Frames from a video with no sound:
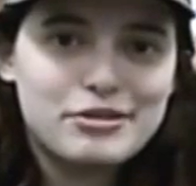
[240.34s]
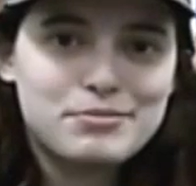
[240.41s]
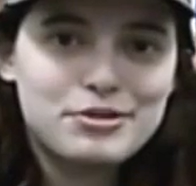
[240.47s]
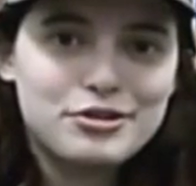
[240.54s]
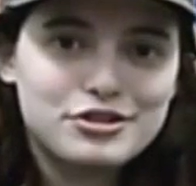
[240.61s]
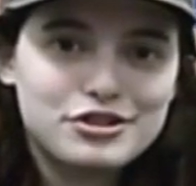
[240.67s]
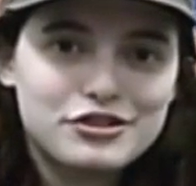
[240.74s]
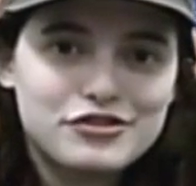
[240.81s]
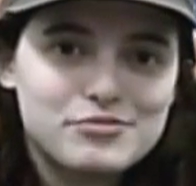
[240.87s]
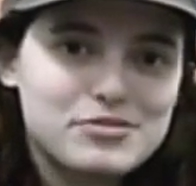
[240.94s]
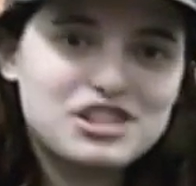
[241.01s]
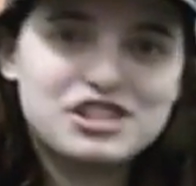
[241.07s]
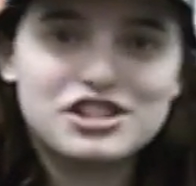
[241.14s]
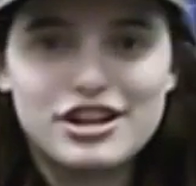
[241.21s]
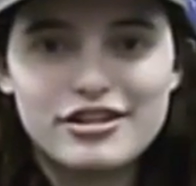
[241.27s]
person from
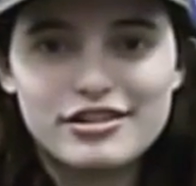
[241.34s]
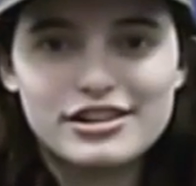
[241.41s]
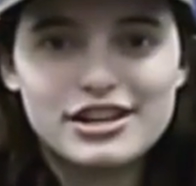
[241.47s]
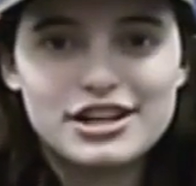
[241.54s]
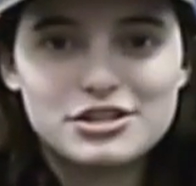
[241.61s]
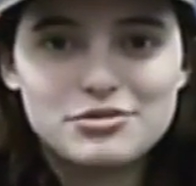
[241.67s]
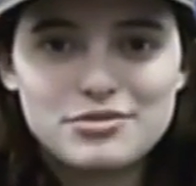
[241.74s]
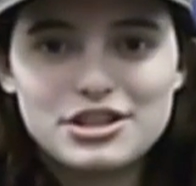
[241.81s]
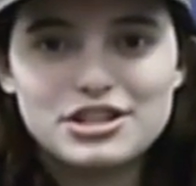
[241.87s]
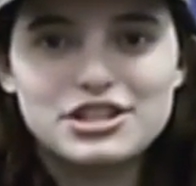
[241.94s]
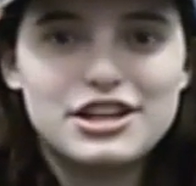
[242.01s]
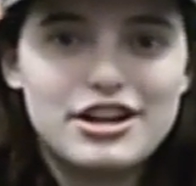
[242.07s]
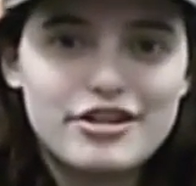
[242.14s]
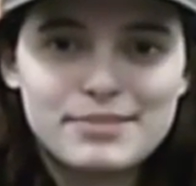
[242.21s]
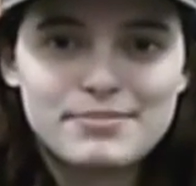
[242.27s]
the generic nation with the
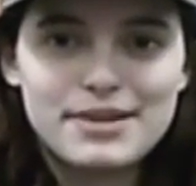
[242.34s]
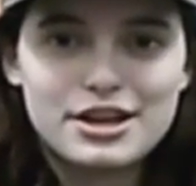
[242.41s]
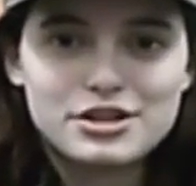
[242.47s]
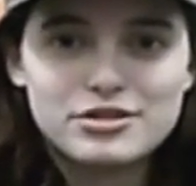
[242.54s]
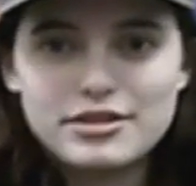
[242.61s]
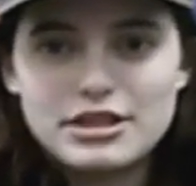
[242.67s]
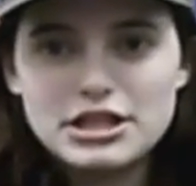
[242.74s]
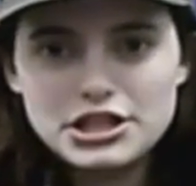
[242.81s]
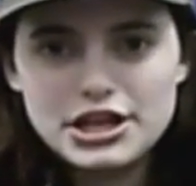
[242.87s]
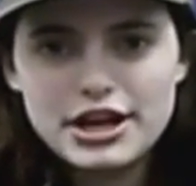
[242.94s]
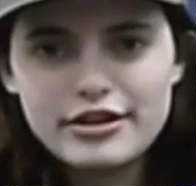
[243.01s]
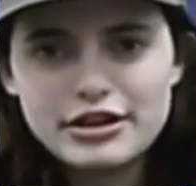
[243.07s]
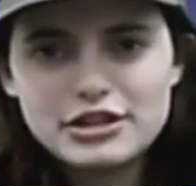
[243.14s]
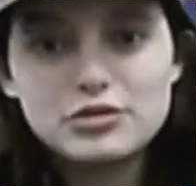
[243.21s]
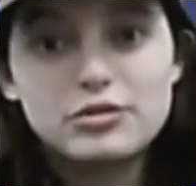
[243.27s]
generic backstory and the
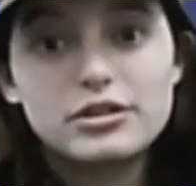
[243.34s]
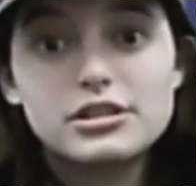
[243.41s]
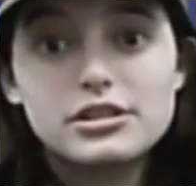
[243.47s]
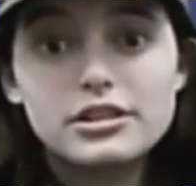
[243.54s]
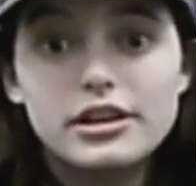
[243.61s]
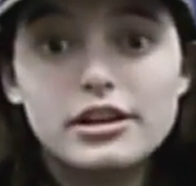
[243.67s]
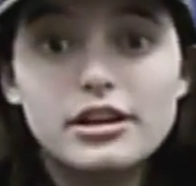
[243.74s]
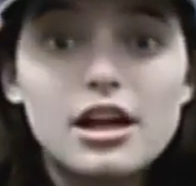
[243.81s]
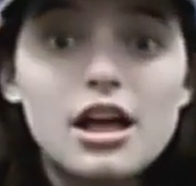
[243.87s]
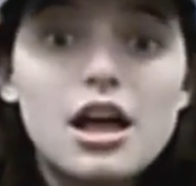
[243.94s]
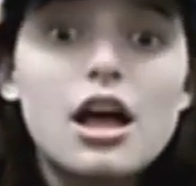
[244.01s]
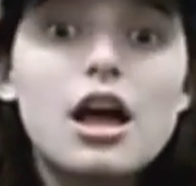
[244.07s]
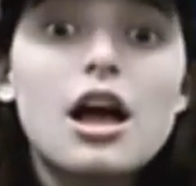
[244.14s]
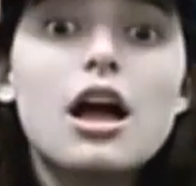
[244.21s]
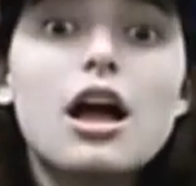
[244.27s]
generic sword is good.
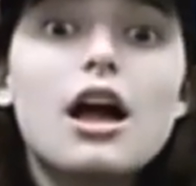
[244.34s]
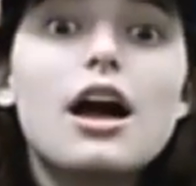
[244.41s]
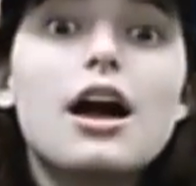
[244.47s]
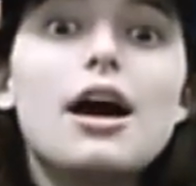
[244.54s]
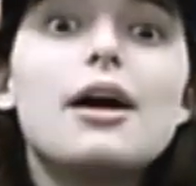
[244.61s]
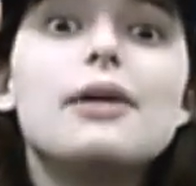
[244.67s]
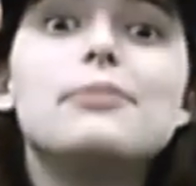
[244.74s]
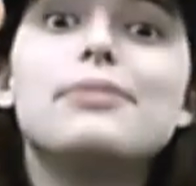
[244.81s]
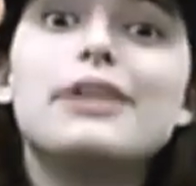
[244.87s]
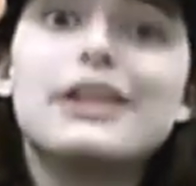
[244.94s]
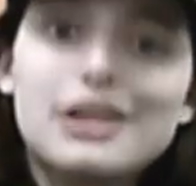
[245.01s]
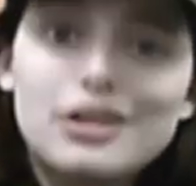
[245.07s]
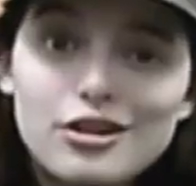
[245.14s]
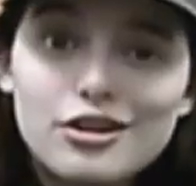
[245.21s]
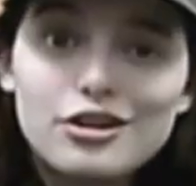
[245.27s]
But it
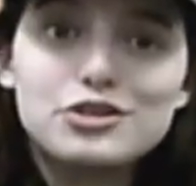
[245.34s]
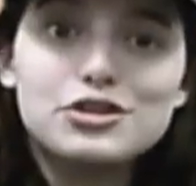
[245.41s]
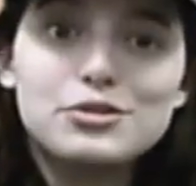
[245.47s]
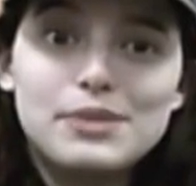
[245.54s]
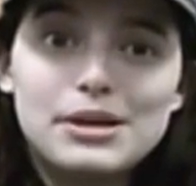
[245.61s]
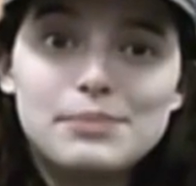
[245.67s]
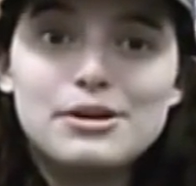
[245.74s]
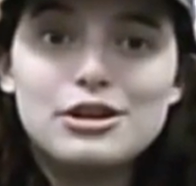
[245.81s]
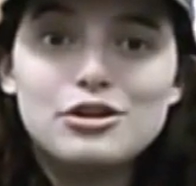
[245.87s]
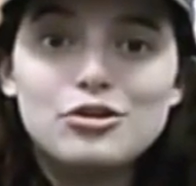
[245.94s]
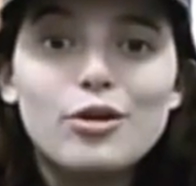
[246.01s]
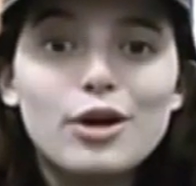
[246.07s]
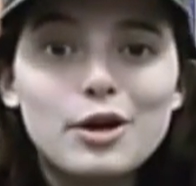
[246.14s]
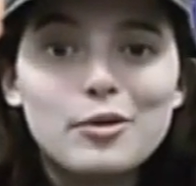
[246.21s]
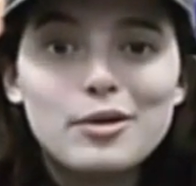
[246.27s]
can also be a bit
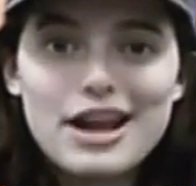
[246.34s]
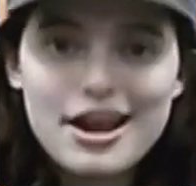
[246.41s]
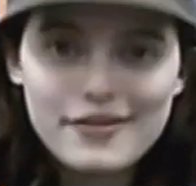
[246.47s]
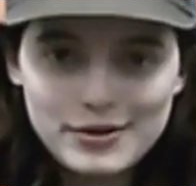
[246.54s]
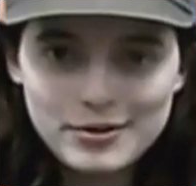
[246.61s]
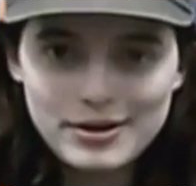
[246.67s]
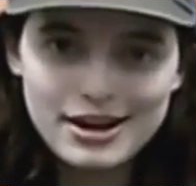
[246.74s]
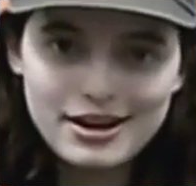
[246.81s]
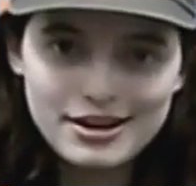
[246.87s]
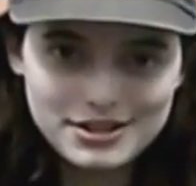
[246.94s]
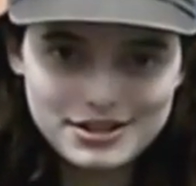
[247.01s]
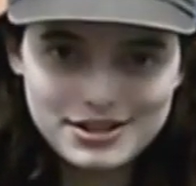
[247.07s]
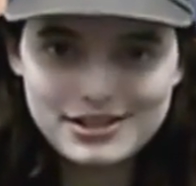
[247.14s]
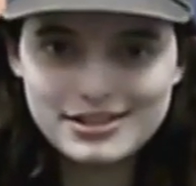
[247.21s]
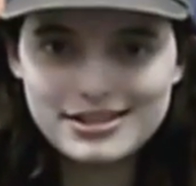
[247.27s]
annoying when everyone
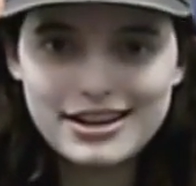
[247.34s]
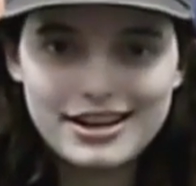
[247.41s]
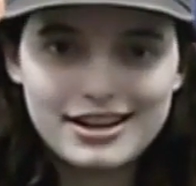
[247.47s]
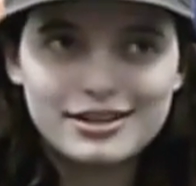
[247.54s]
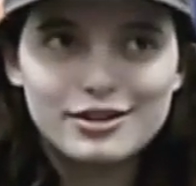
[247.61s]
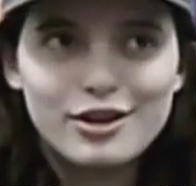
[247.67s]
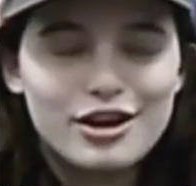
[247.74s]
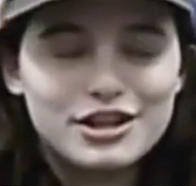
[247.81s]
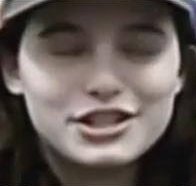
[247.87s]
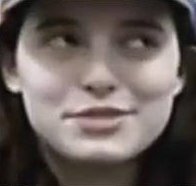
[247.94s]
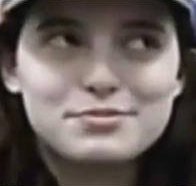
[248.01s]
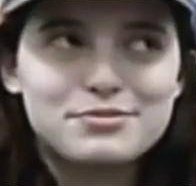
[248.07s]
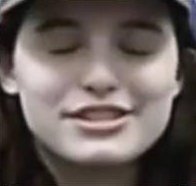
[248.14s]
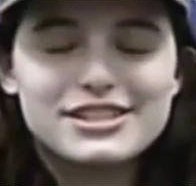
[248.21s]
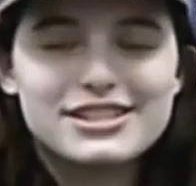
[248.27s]
else is like lost
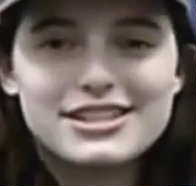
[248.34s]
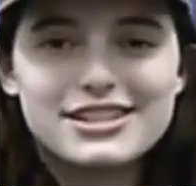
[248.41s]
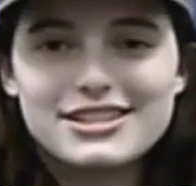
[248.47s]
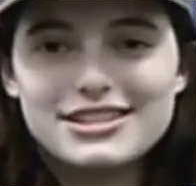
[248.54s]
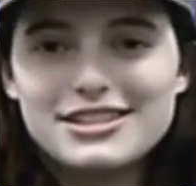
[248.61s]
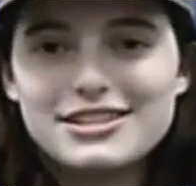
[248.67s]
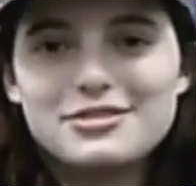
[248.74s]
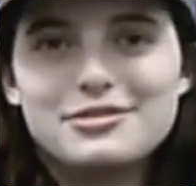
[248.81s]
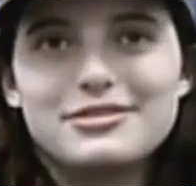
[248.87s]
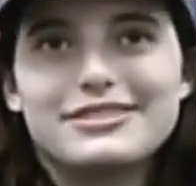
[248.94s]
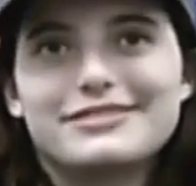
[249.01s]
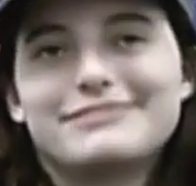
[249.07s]
princesses or,